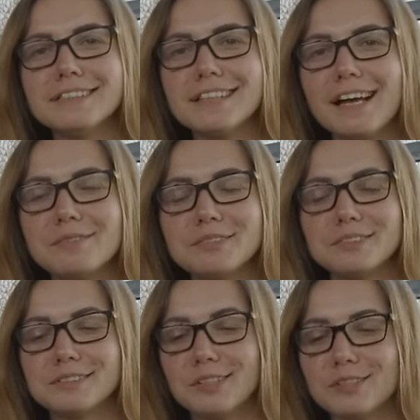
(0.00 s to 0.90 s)
I would
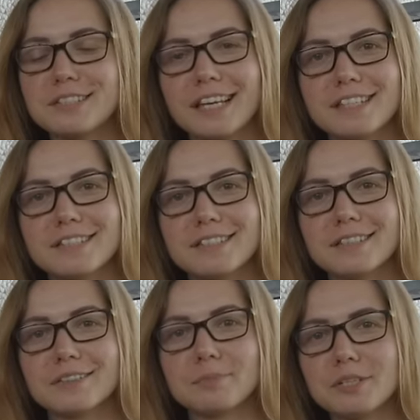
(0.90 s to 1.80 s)
not say that
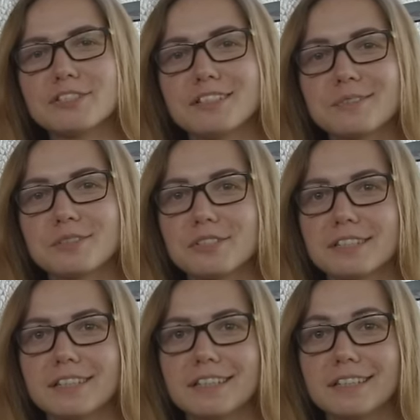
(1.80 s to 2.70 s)
their bachelor was
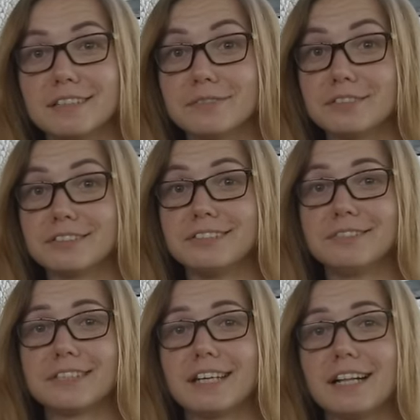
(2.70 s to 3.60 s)
uh, very
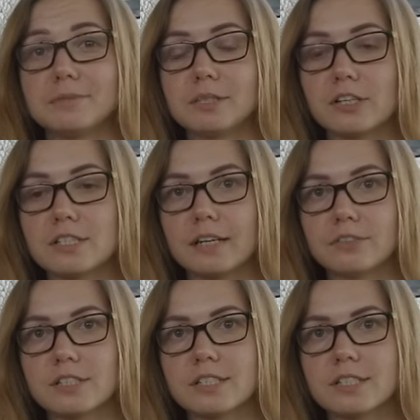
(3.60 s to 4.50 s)
difficult because I
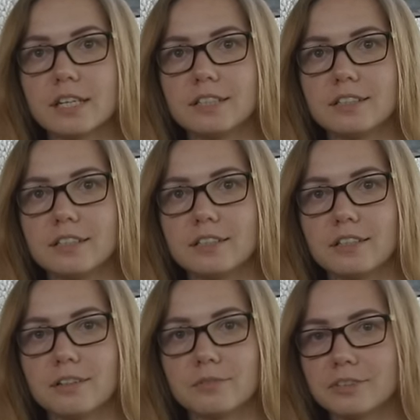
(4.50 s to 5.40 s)
was studying in
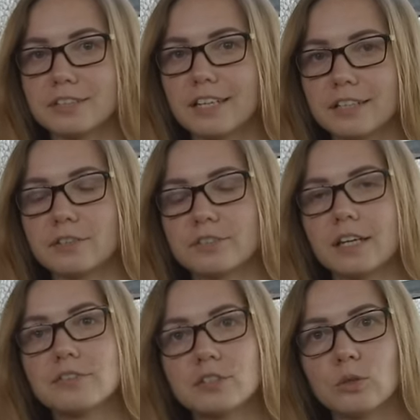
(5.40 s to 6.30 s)
a very kind of
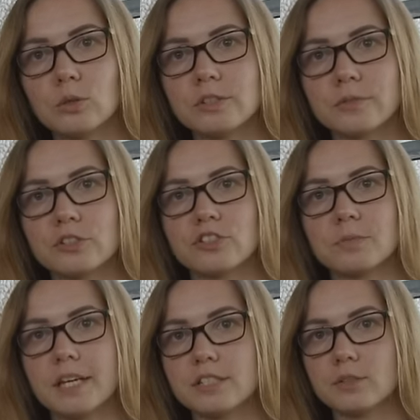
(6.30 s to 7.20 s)
tough school. It was
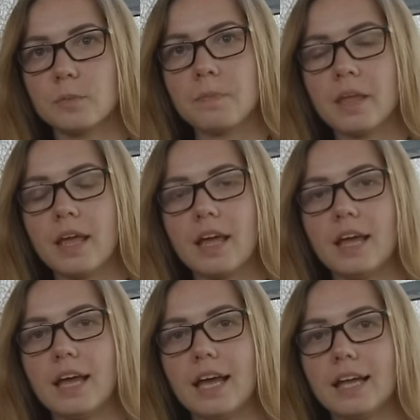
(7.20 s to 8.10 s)
gymnasium,
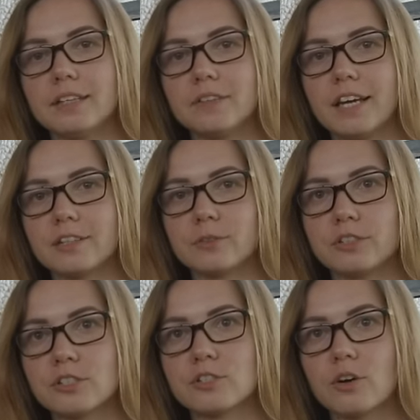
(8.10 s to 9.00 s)
and we had
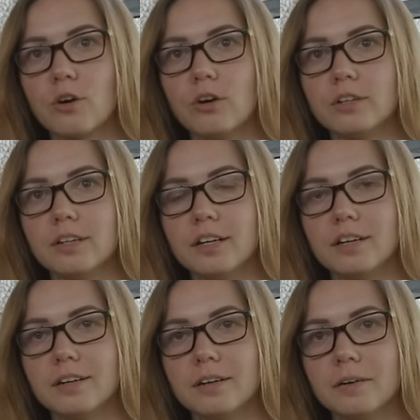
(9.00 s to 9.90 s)
very strong
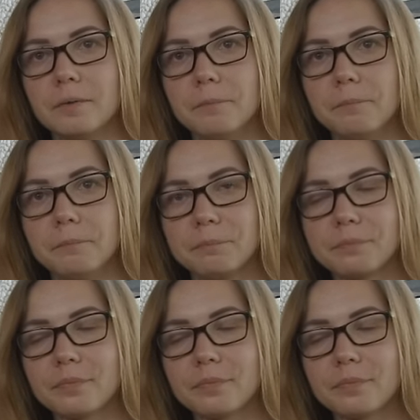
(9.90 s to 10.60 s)
um,